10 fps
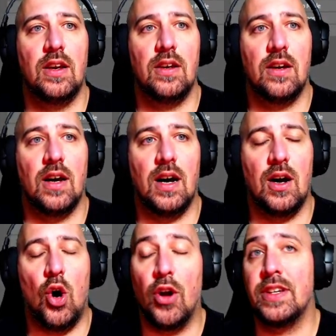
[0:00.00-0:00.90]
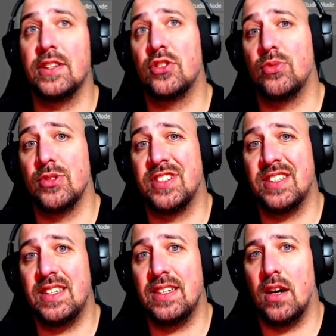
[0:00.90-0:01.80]
audience will
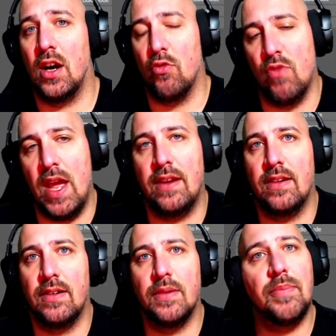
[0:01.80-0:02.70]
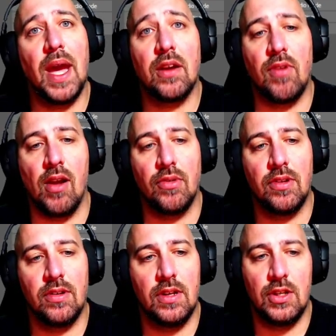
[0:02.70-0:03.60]
see a red background.
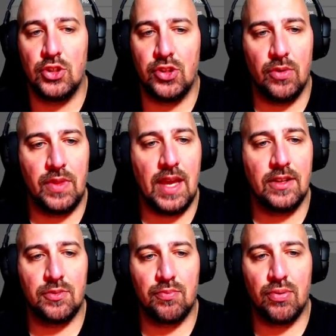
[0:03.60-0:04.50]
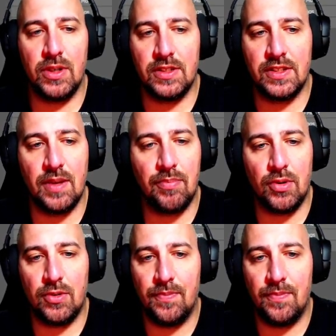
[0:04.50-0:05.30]
So that is pretty simple,